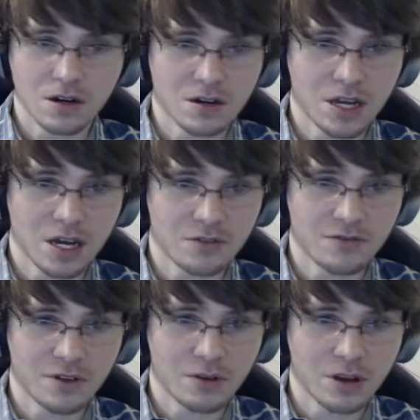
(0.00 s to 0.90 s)
now it's
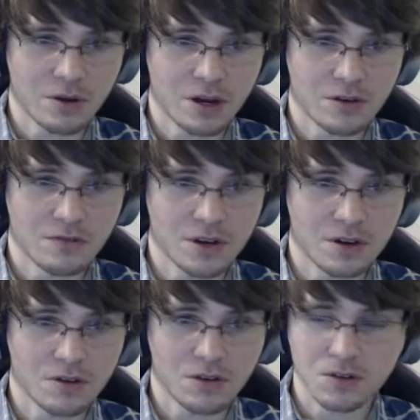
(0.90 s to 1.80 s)
floating around over here,
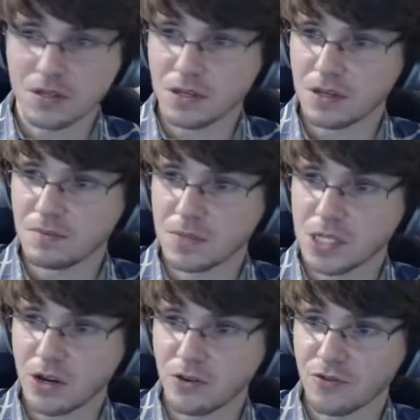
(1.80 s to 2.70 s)
and you can see
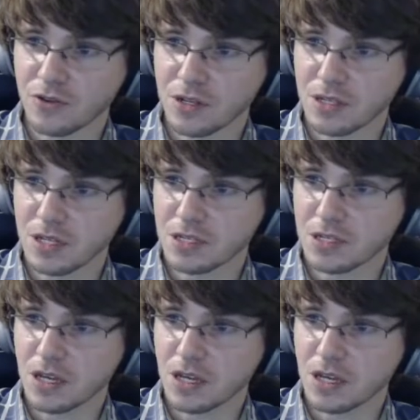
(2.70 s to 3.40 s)
Centers for Disease